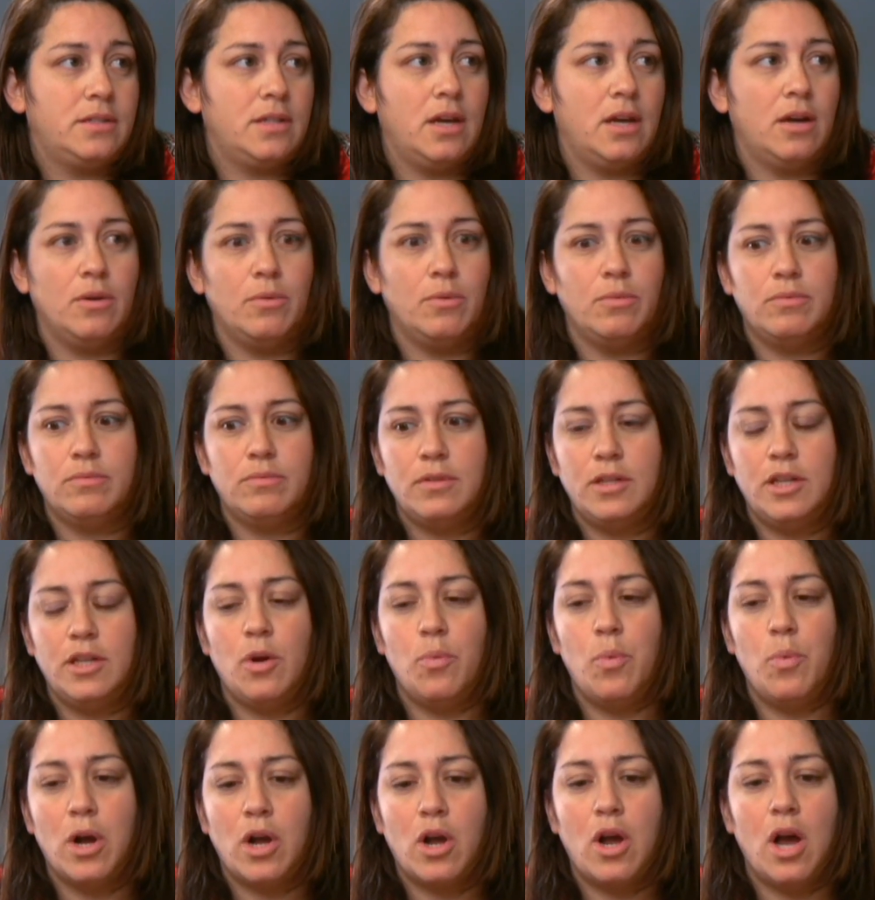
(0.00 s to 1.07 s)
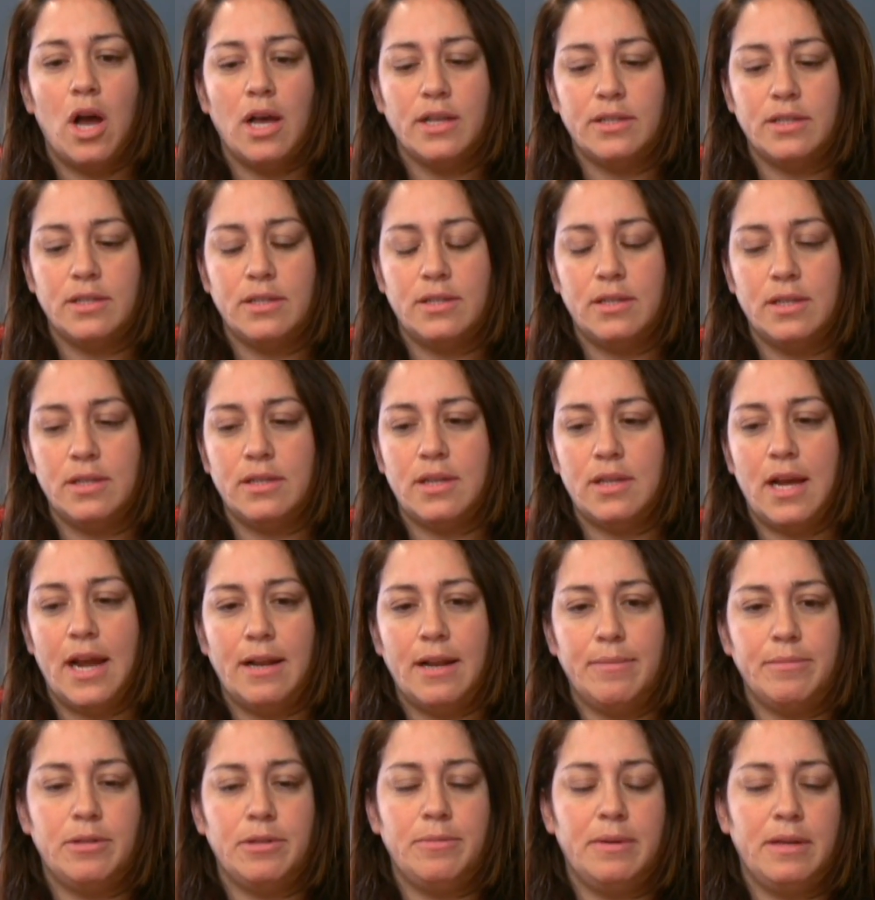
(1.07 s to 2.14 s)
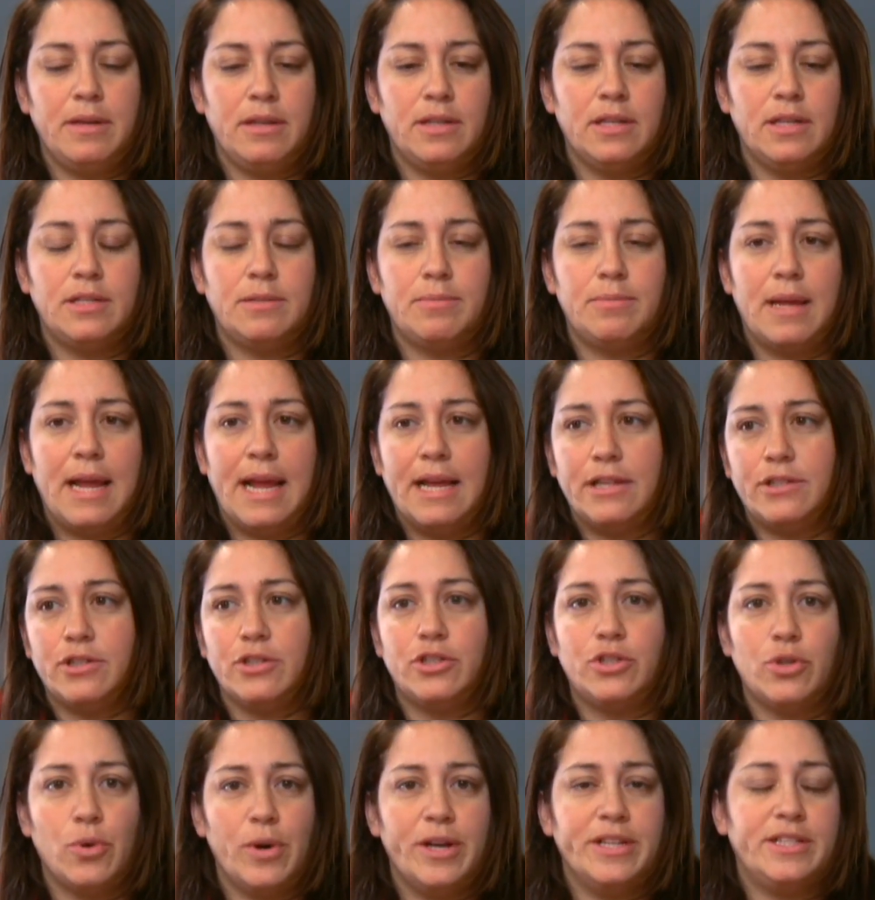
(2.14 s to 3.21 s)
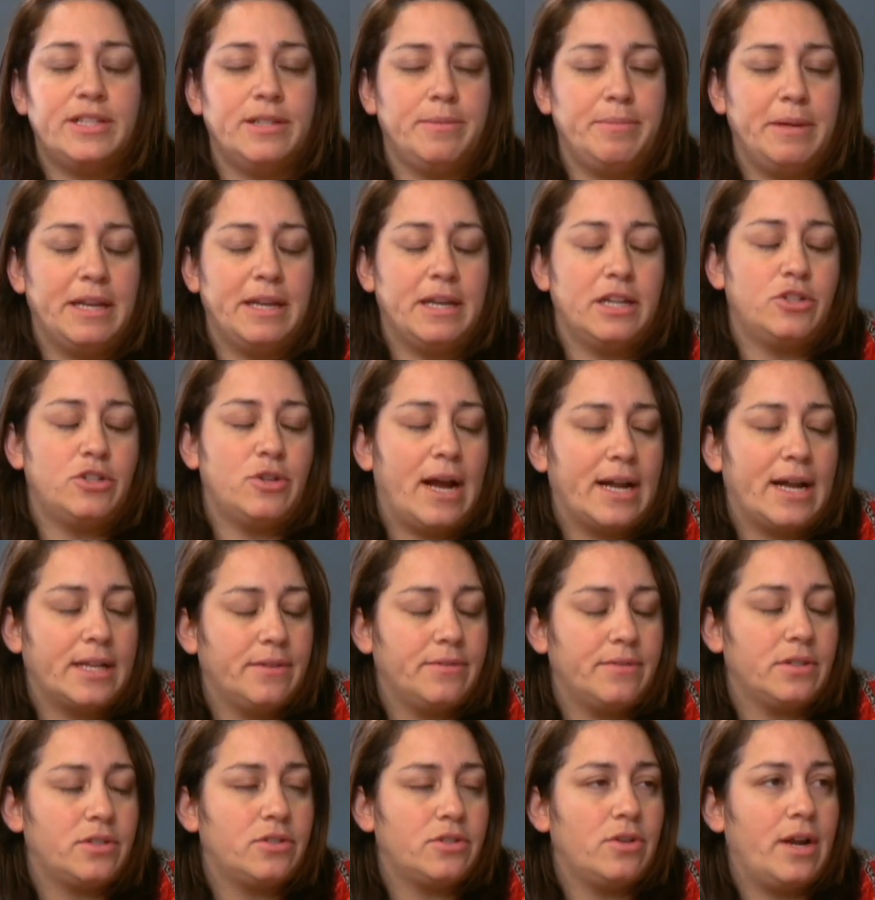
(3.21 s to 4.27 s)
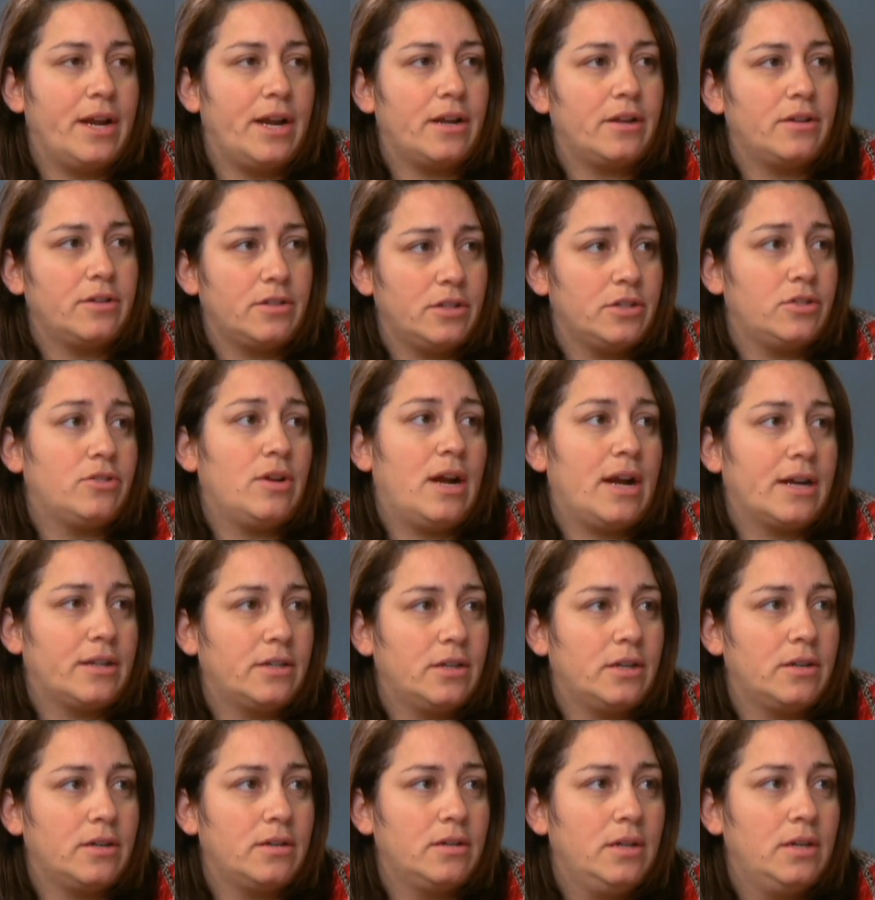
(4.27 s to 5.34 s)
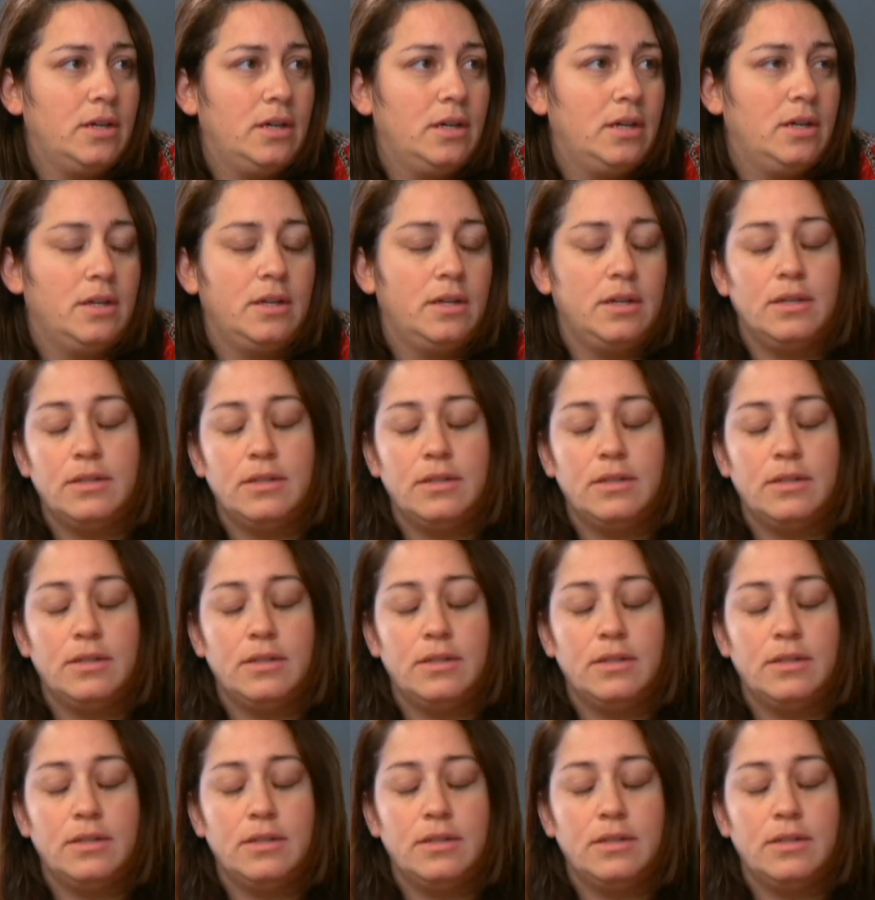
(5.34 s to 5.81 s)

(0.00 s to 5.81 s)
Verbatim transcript: So, you know, what causes this item to be, this answer choice to be an attractive distractor? Yeah.